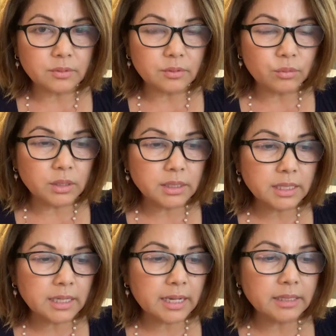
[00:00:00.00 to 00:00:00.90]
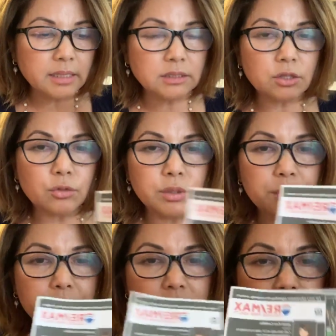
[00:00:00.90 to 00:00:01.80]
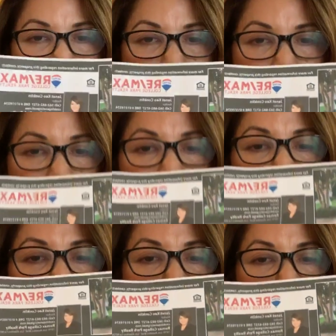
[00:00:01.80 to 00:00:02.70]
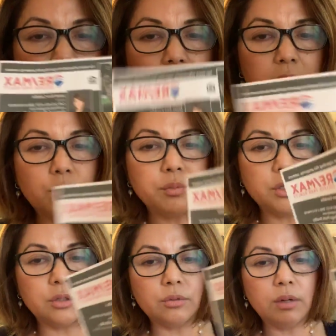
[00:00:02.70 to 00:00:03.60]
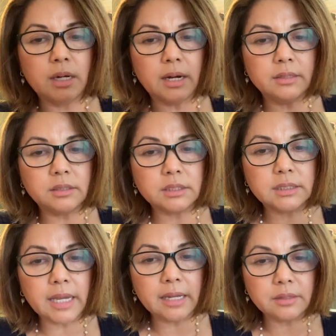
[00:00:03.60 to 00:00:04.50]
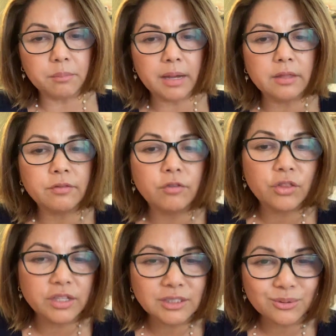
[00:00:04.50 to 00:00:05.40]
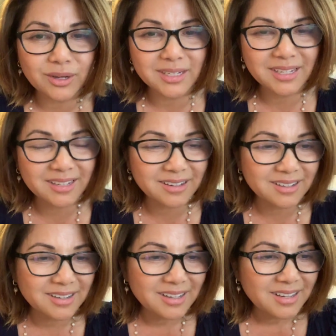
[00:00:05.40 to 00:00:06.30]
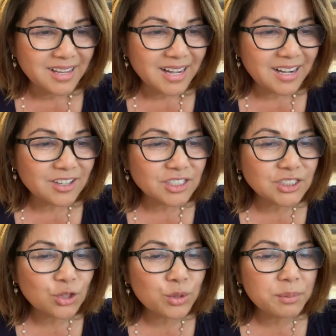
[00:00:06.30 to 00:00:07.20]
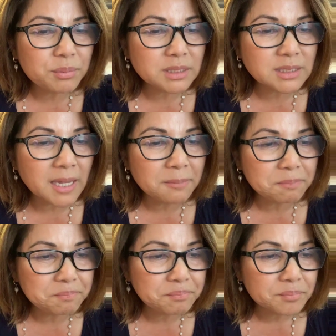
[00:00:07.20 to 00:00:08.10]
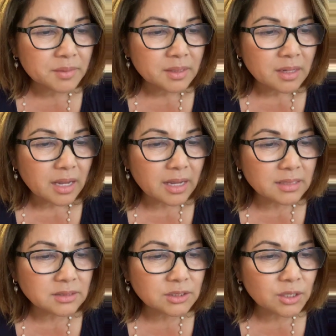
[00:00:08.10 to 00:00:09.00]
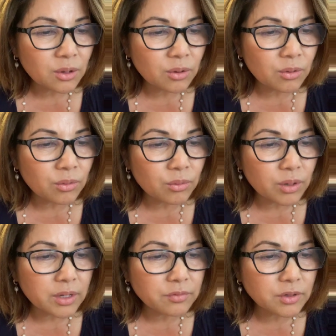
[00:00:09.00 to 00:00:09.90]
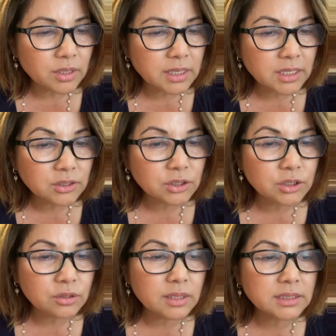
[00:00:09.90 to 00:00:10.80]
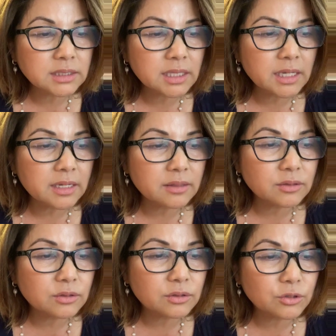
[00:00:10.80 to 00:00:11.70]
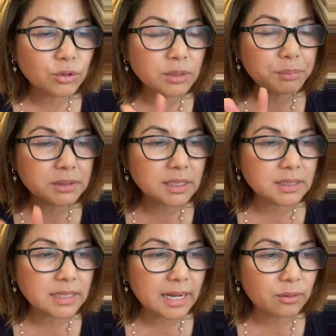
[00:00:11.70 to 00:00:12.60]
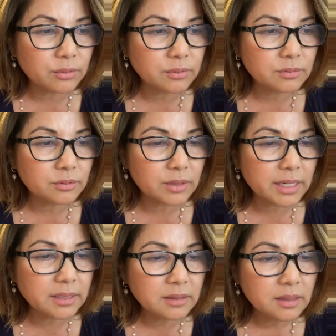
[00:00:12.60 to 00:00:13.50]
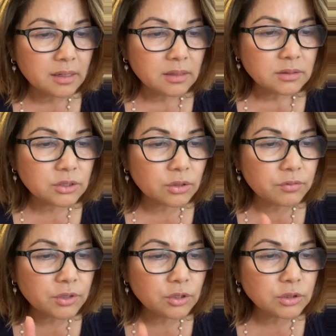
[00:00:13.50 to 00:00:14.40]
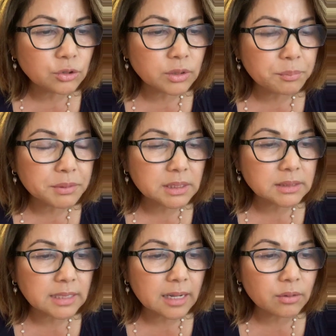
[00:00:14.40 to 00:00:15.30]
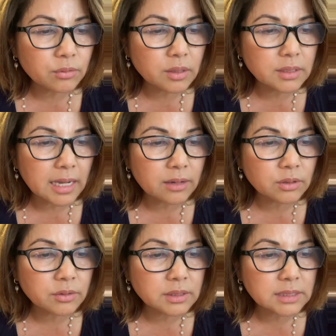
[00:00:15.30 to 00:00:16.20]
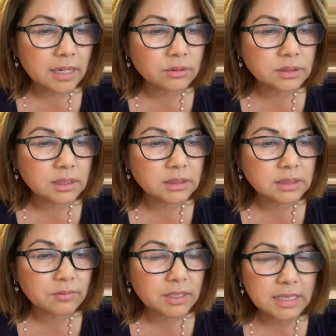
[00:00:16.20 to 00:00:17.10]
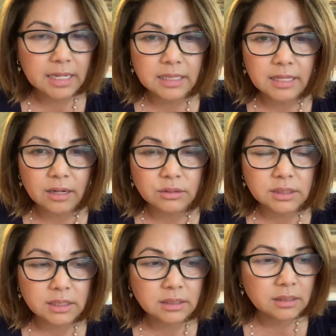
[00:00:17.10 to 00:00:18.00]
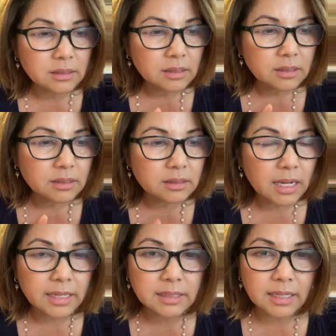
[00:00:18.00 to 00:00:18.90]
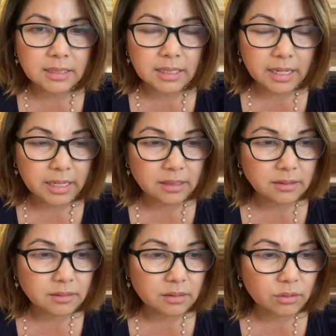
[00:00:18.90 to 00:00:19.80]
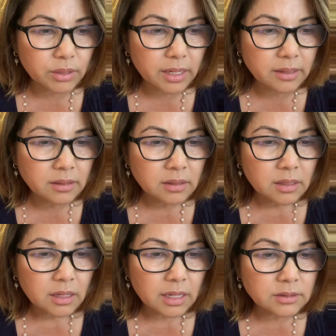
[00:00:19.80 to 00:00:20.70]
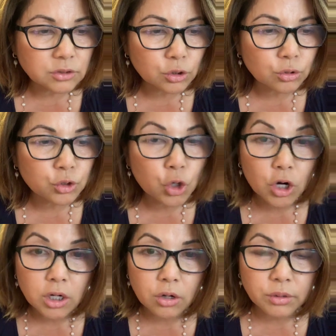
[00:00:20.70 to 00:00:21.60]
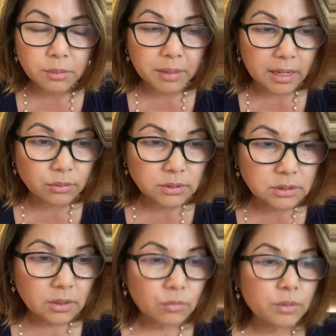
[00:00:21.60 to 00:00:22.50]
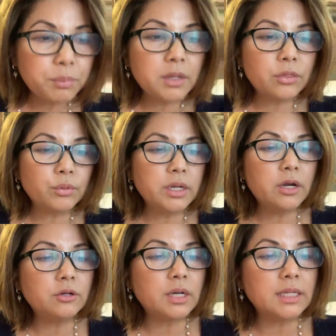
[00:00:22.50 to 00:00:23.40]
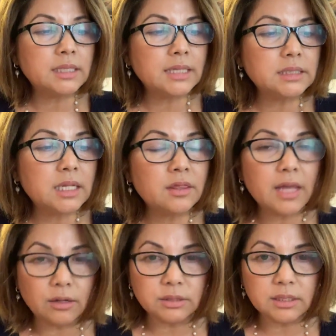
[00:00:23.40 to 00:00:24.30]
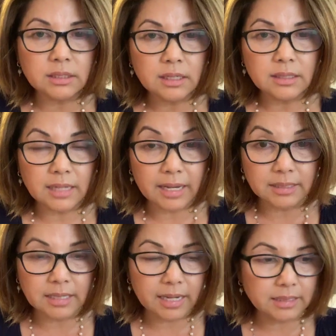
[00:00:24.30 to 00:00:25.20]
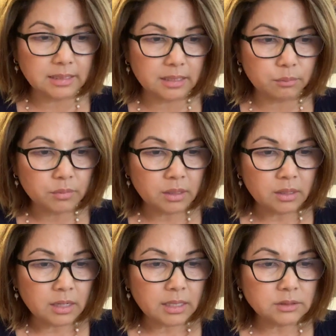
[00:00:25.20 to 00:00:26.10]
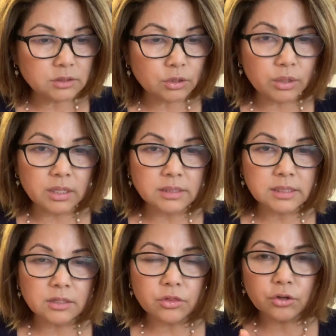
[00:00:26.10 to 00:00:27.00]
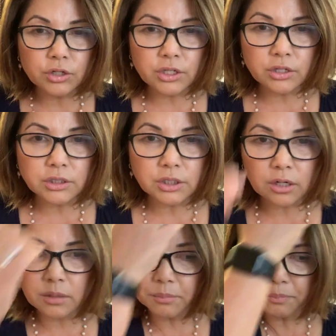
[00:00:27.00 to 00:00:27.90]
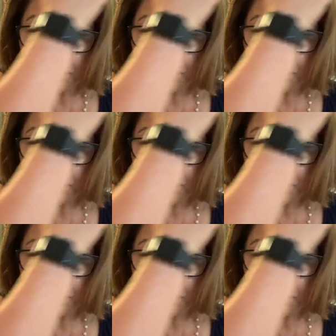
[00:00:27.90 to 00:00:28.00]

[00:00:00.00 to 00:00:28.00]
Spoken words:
we're looking at is 3%. Okay, so I'm going to help you understand the math for this one here. It's 3%. And so if you're looking to do, let's say, 20% down, right? So if you're doing 20% down on this house is $79,998. Okay, and so your loan amount would be $319,990. And so it's a 30-year term,